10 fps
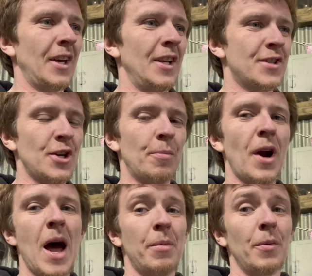He's super
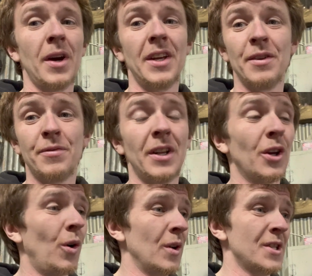happy with it. He filled the
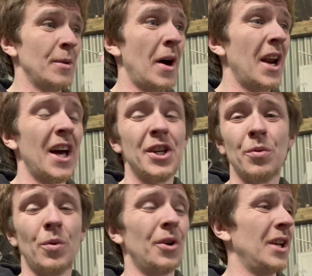holes in the bonnet and you
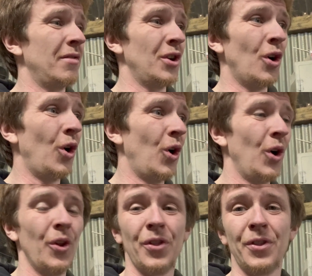wouldn't even know
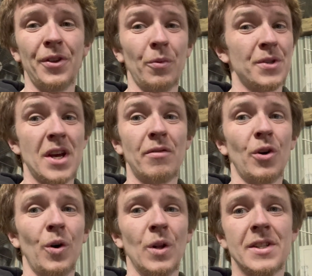there was ever
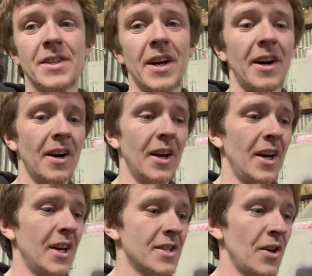holes there.
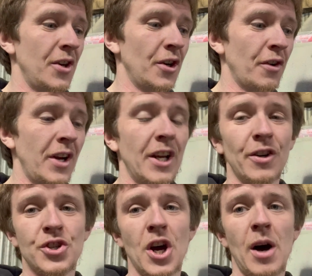So he done a really
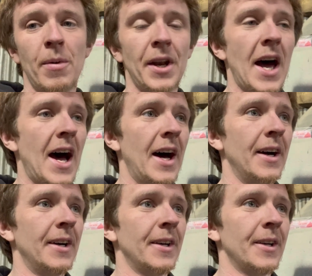good job on that.
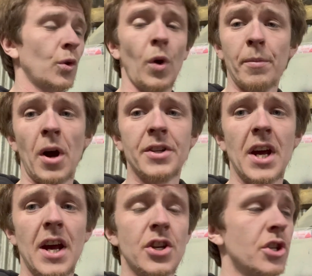Quick
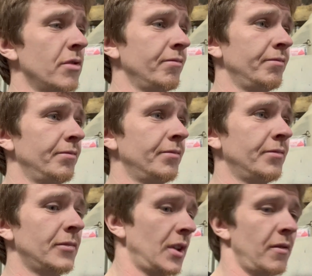montage,
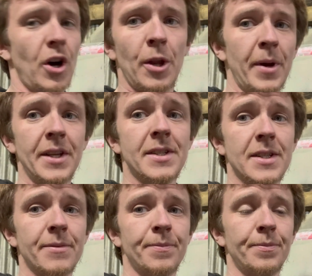all the bits,
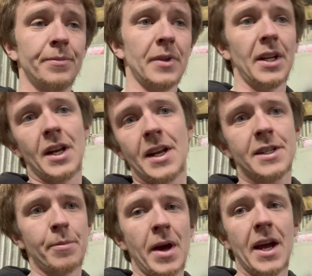and then let's
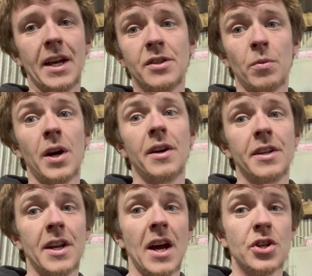get back into wiring the
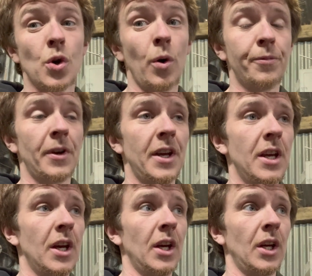dash. Hopefully
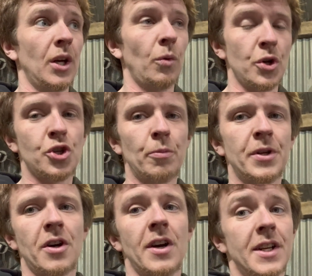we should be
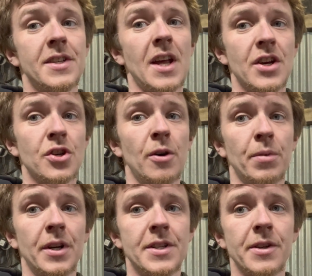turning this dash on
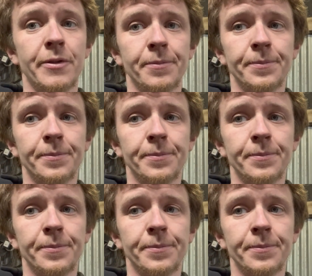pretty soon.